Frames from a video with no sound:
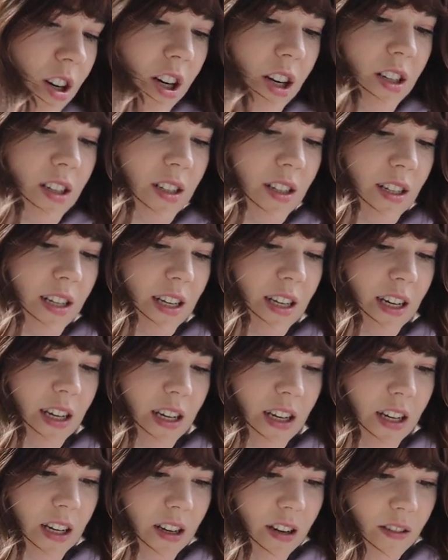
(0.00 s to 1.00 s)

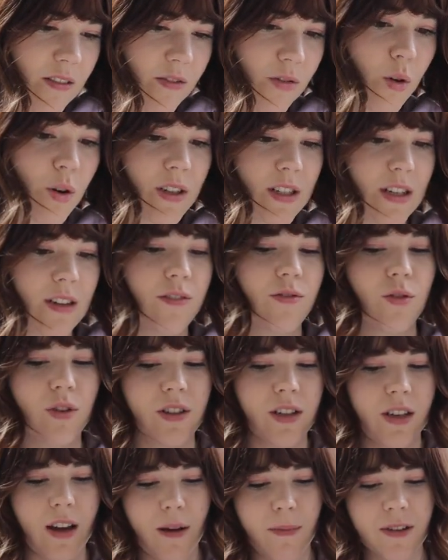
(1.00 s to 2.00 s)
13. 14.
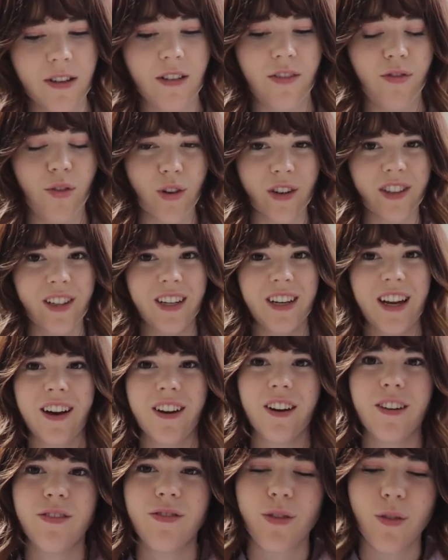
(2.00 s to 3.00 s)
14. I missed 14
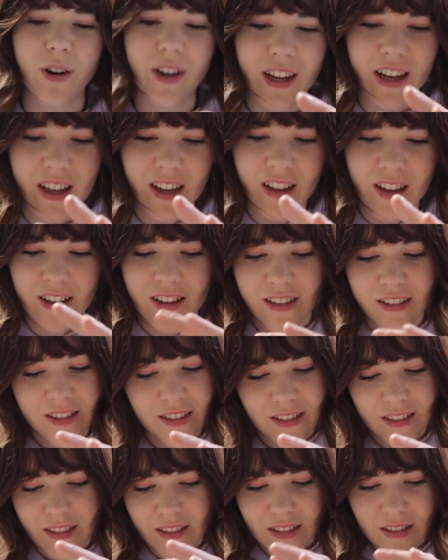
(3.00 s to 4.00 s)
out of 40.
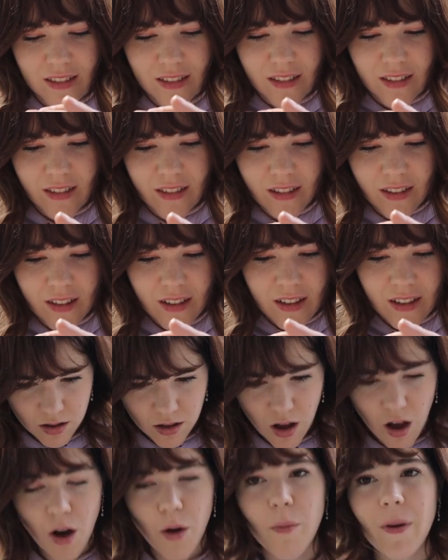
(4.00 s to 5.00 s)

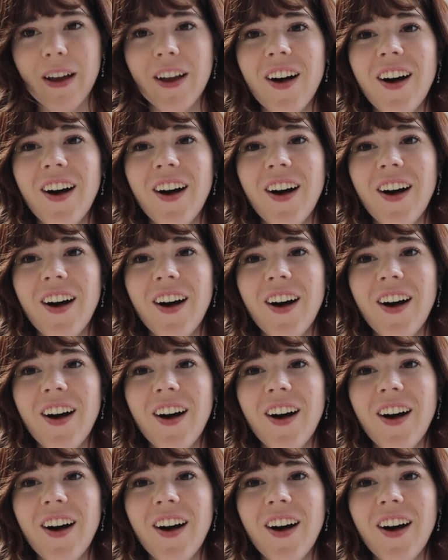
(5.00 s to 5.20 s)
Oh my